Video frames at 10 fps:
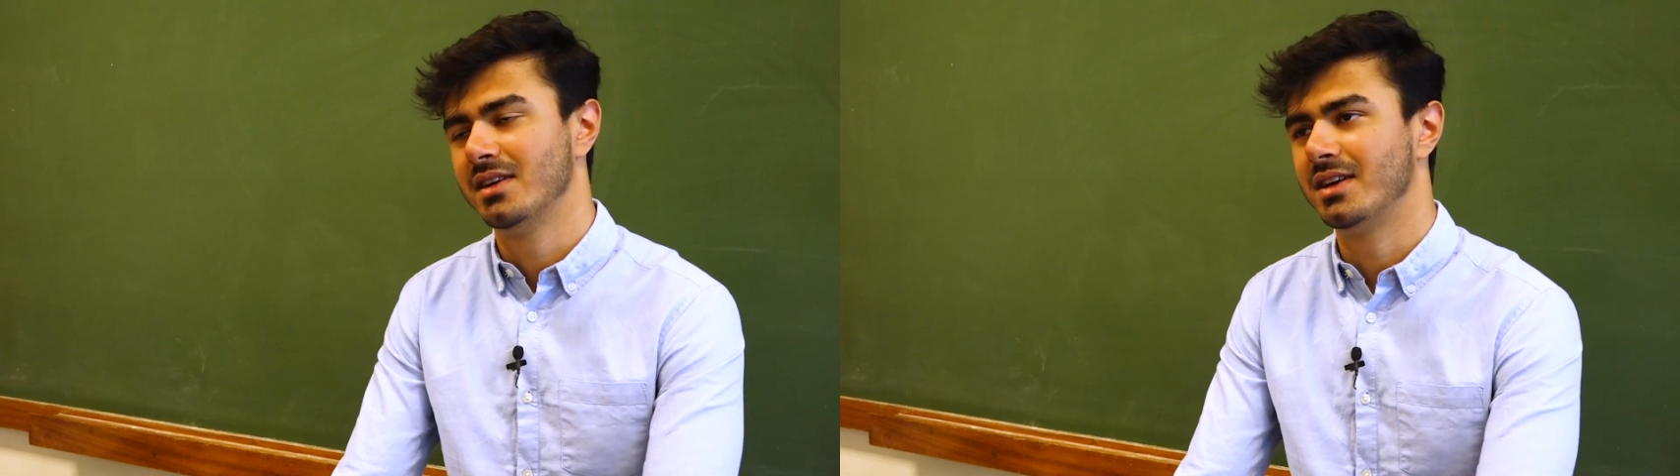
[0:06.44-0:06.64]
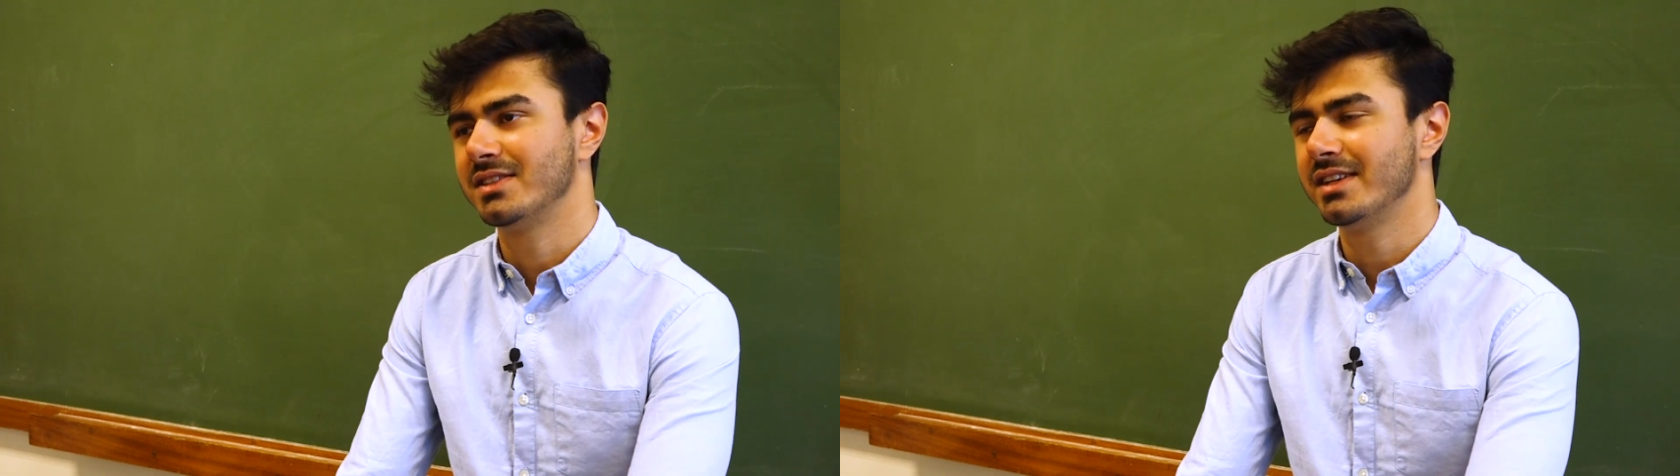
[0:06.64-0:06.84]

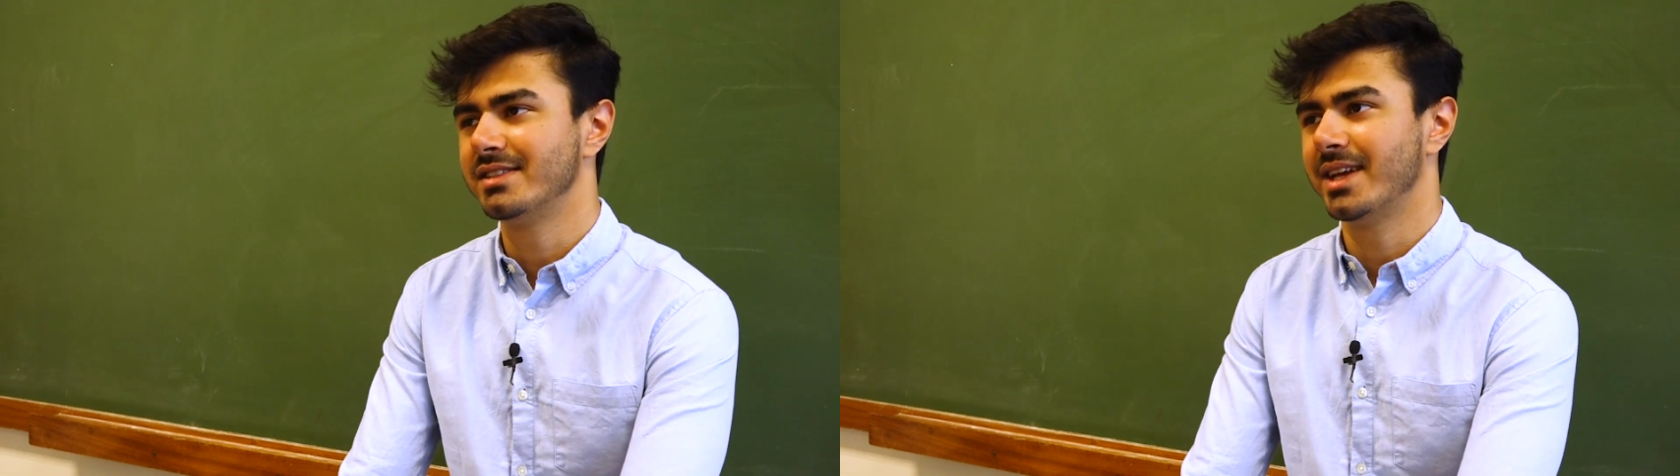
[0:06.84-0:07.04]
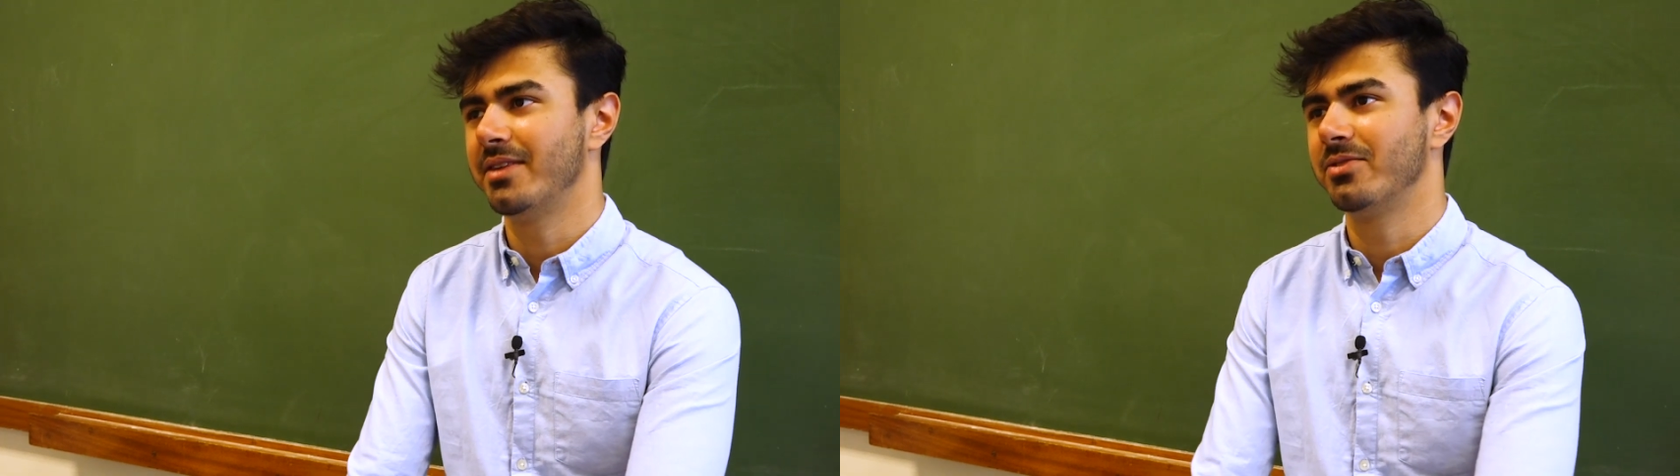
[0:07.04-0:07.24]
I'd say
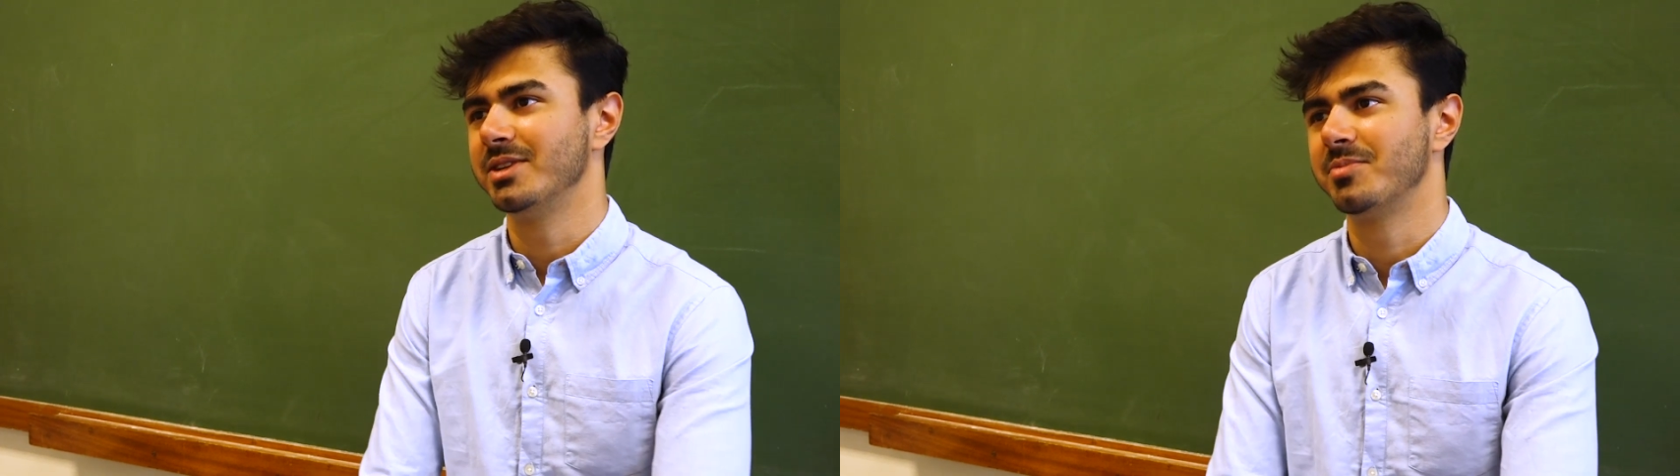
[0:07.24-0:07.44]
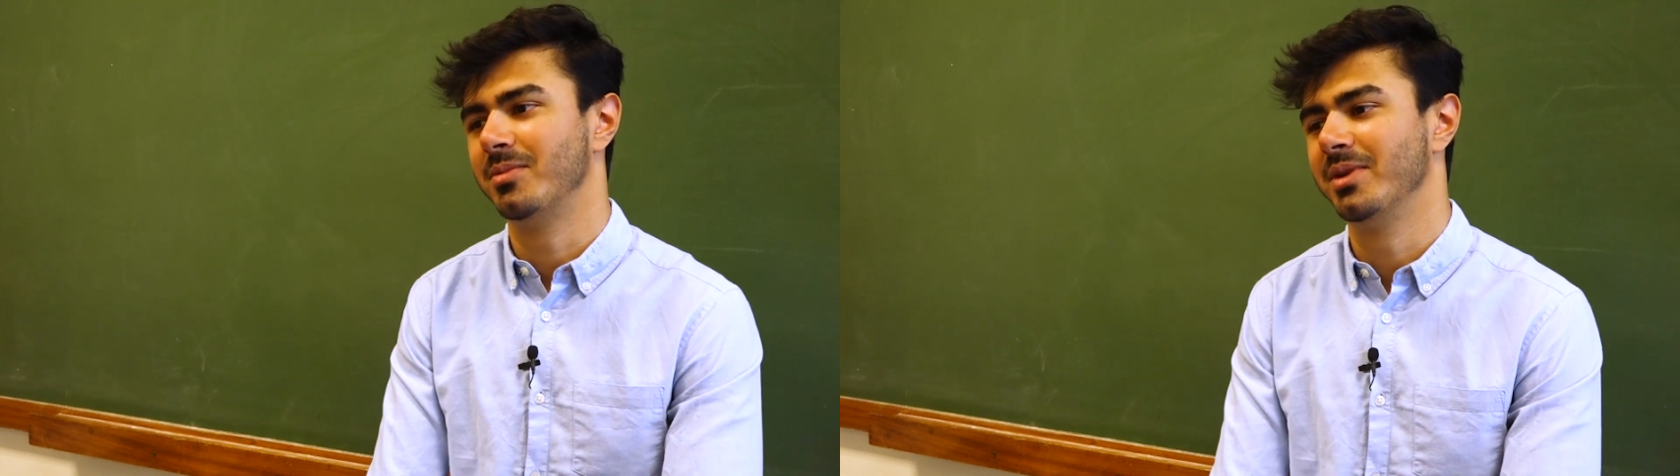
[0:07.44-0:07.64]
savoury is
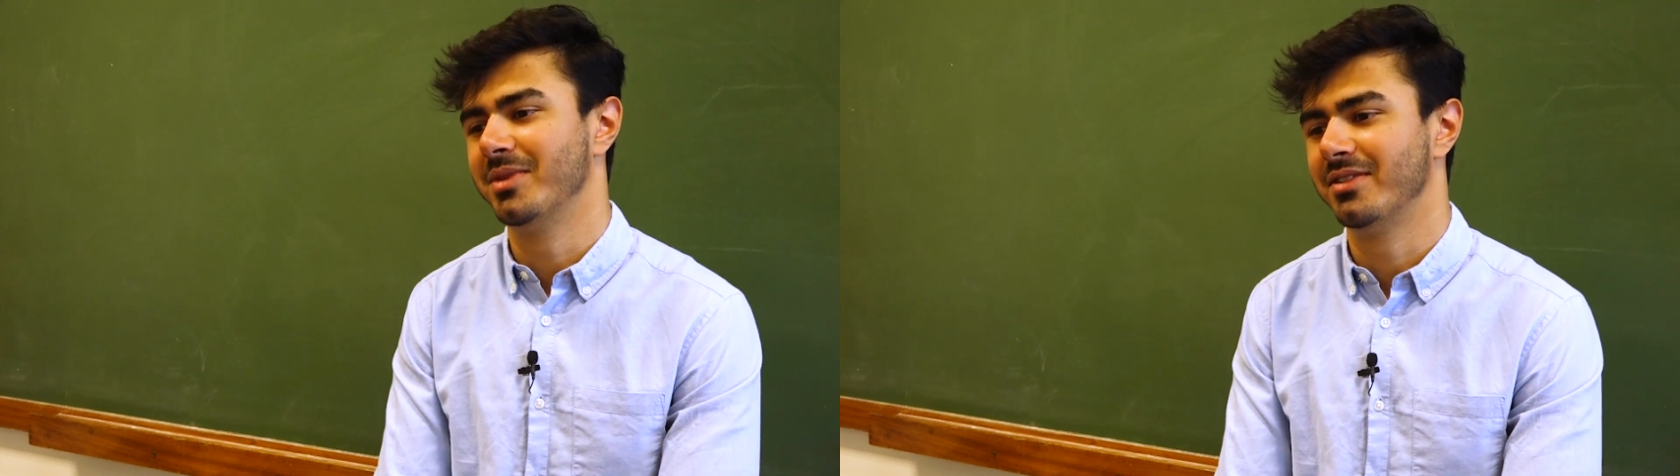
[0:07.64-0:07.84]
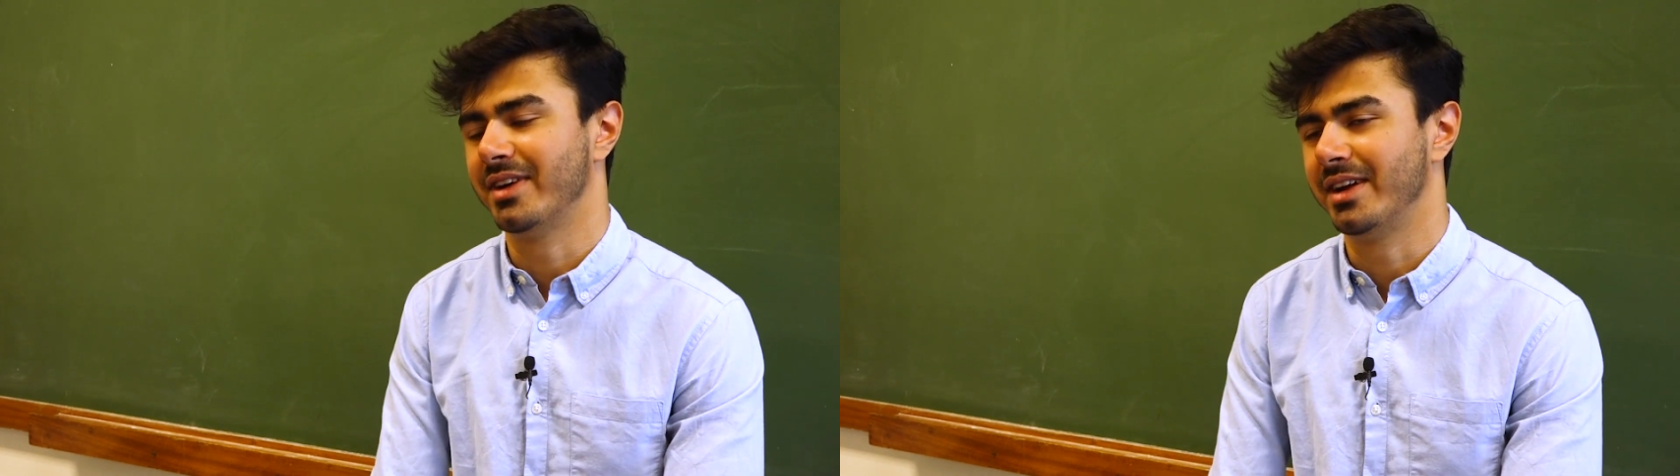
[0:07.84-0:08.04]
probably
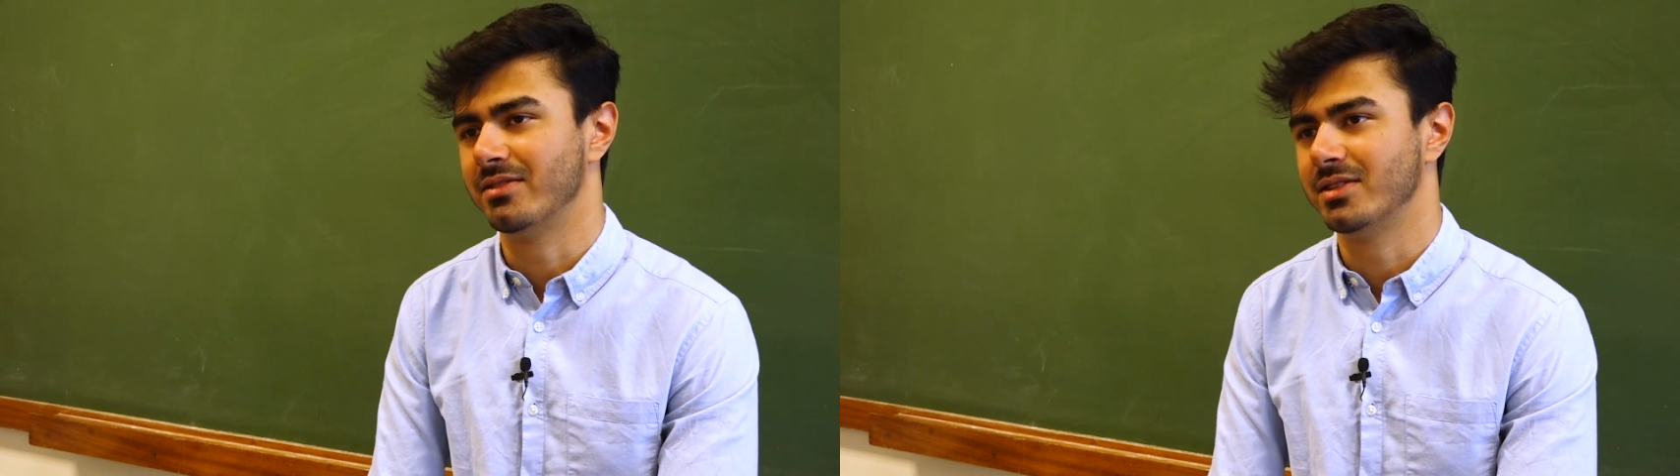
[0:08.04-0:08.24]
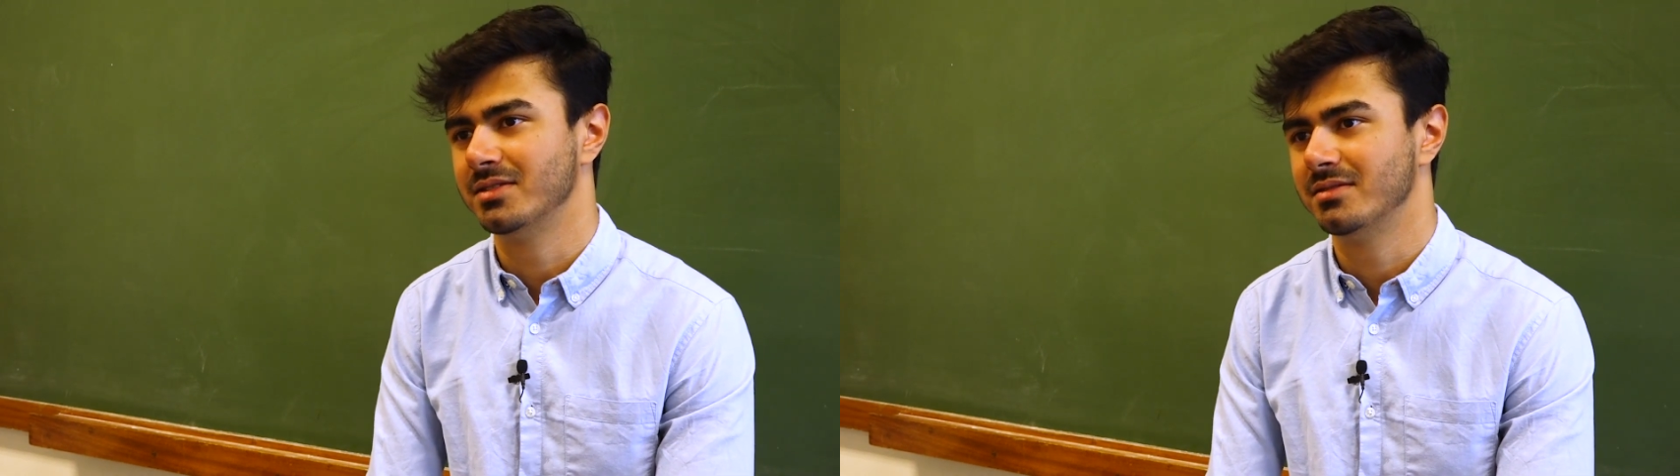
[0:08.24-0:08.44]
my
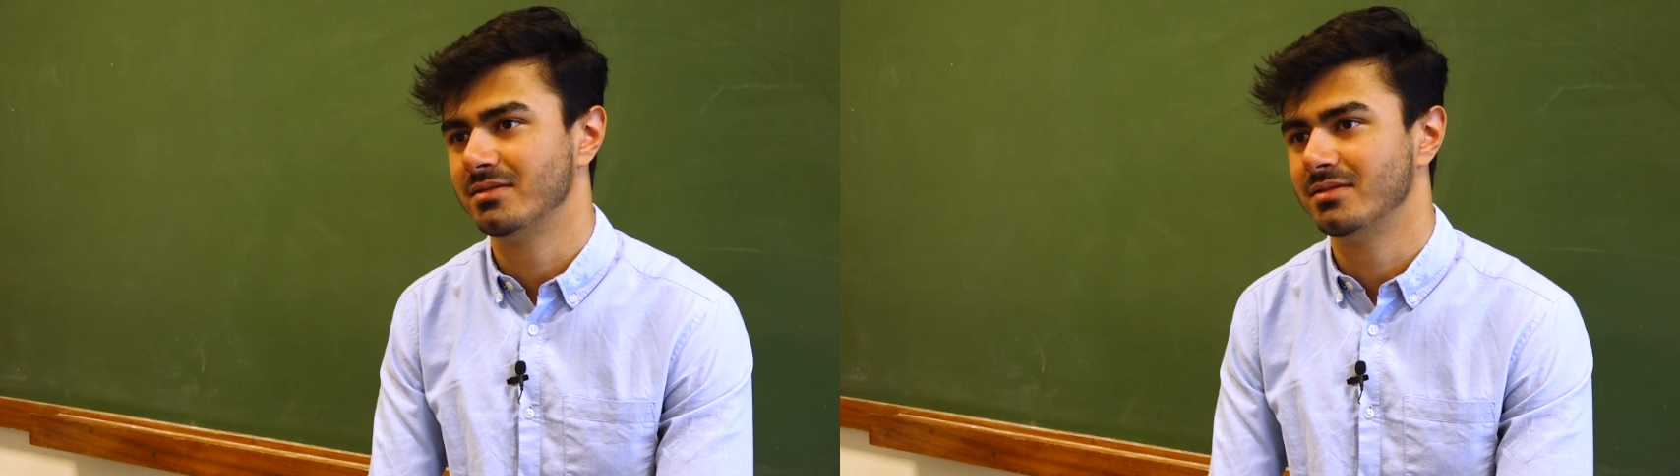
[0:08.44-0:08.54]
favourite.